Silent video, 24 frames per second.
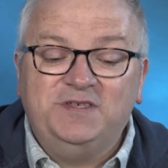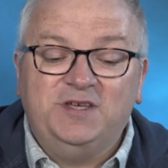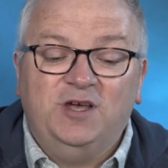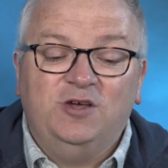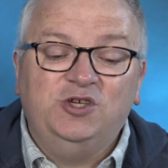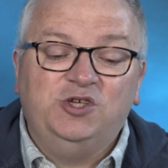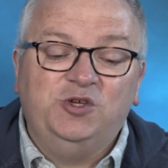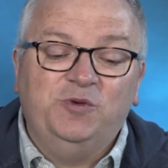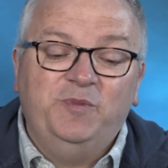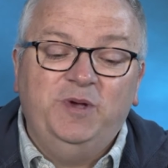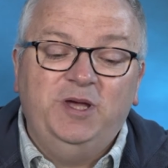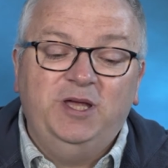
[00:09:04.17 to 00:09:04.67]
of
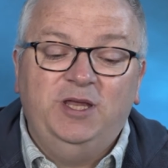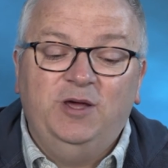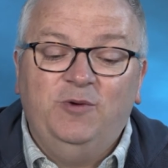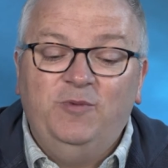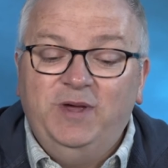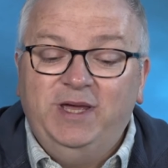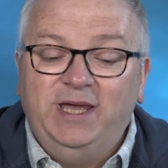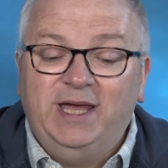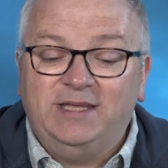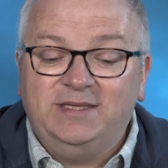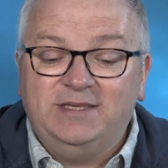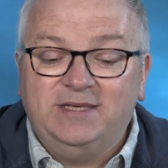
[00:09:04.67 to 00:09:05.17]
social media,
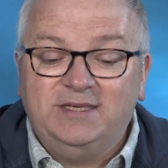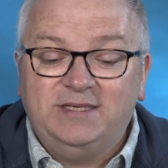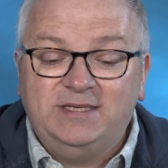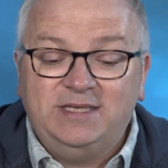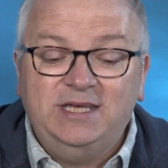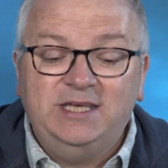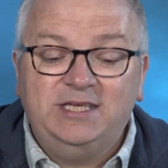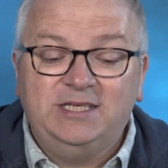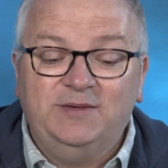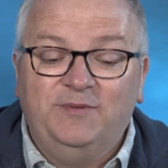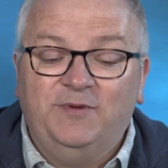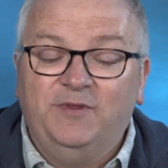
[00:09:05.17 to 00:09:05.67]
we get to
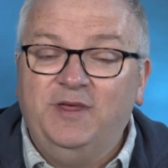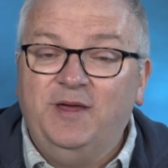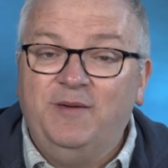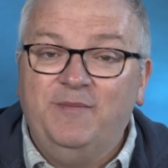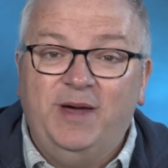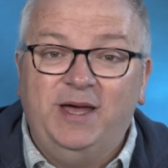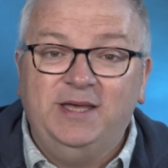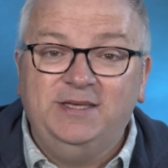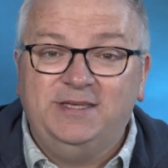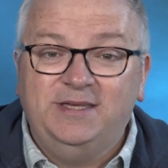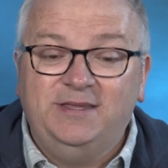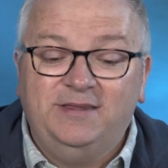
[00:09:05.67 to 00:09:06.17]
see some of the
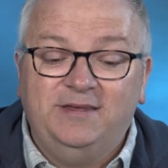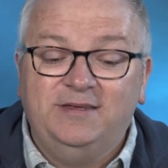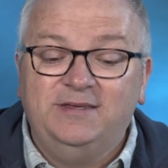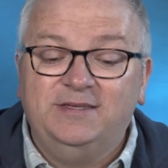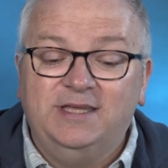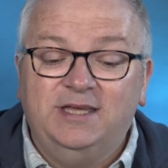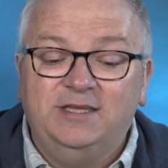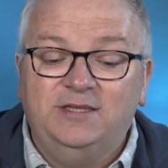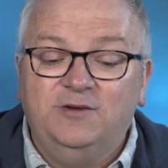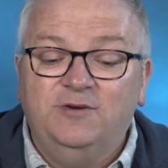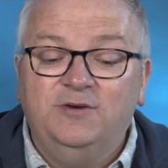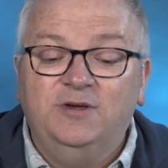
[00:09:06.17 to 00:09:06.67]
amazing things
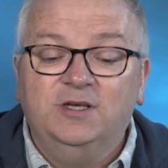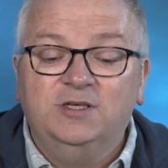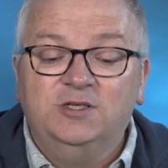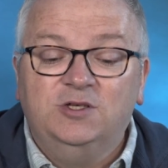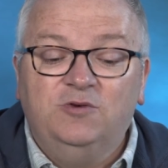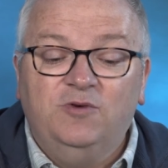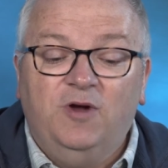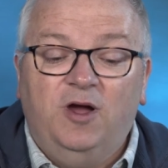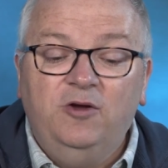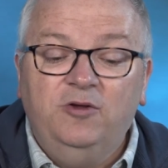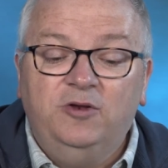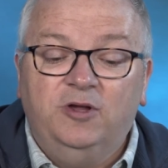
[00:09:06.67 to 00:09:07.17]
they're doing as
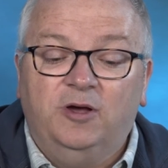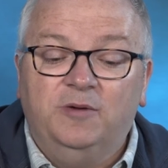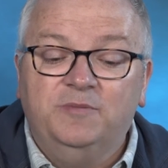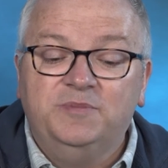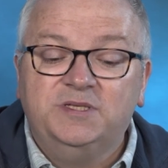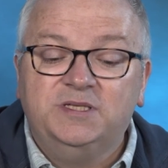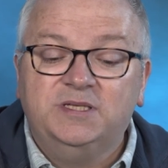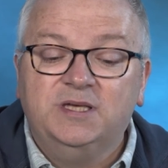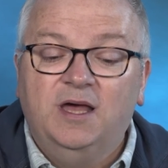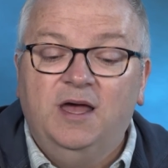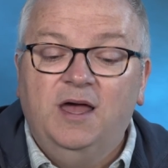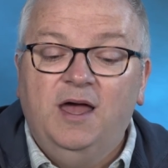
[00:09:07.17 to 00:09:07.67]
grown
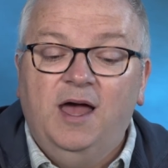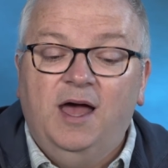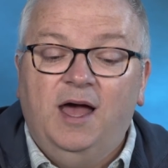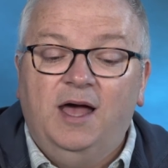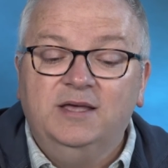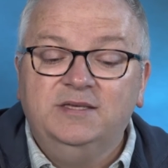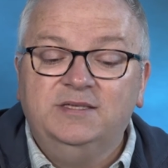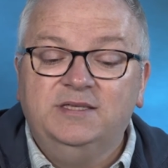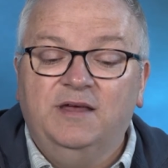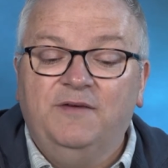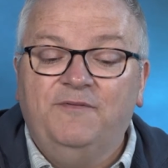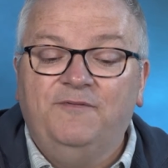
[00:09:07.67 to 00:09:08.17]
ups
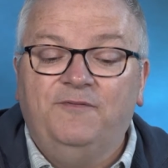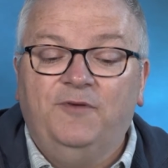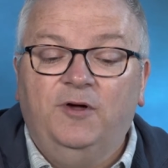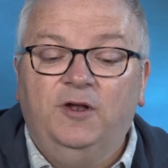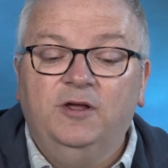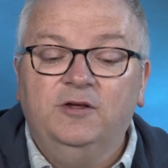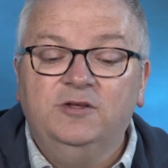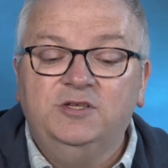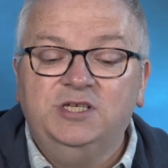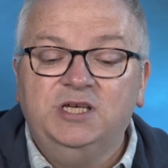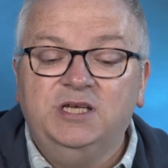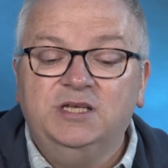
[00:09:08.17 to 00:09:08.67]
as they
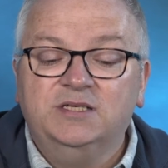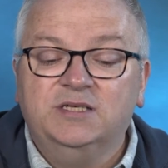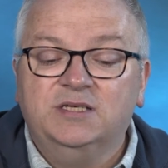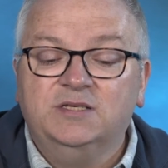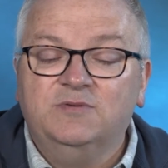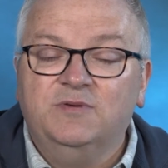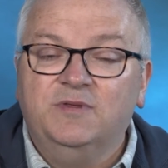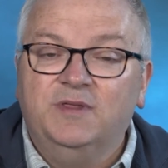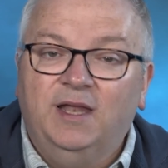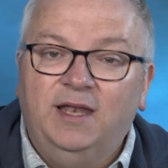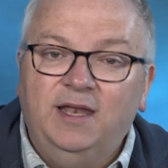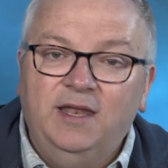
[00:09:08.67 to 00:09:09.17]
follow
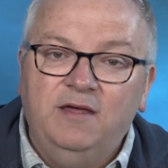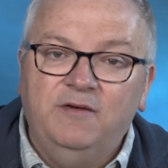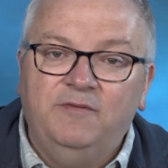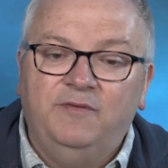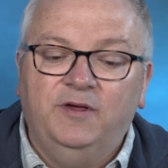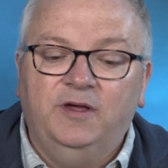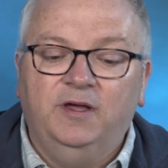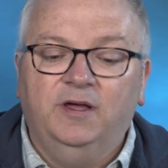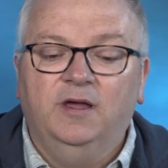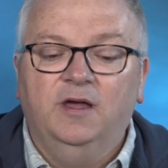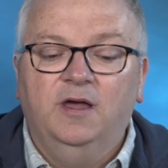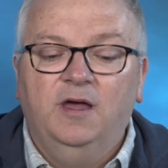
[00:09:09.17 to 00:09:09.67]
Jesus with a
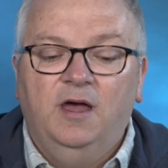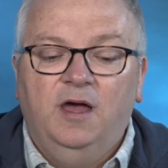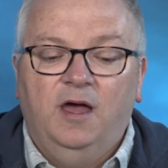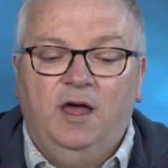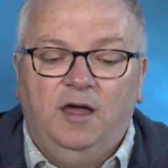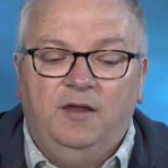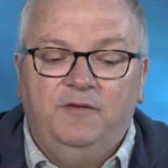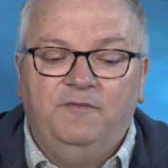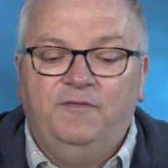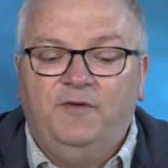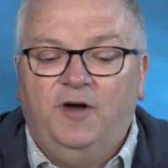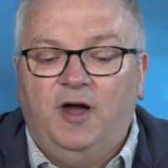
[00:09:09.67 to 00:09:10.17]
living
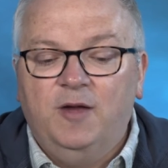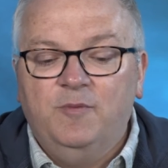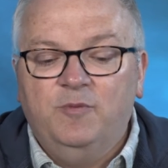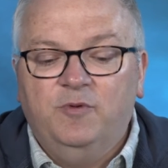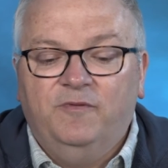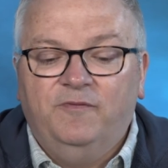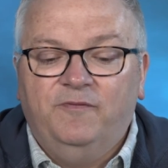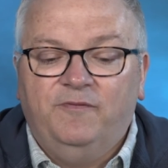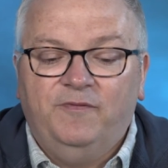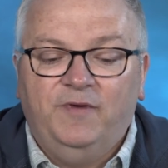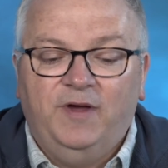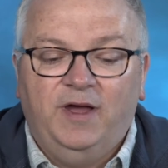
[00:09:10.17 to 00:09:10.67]
and
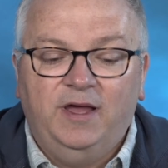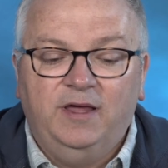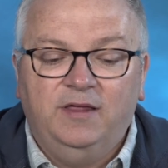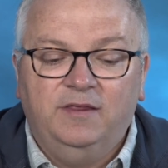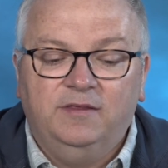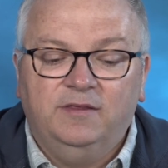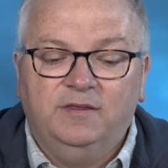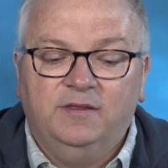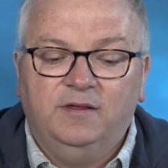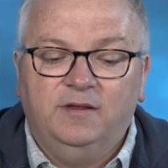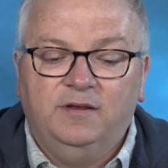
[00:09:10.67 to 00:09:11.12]
vibrant faith.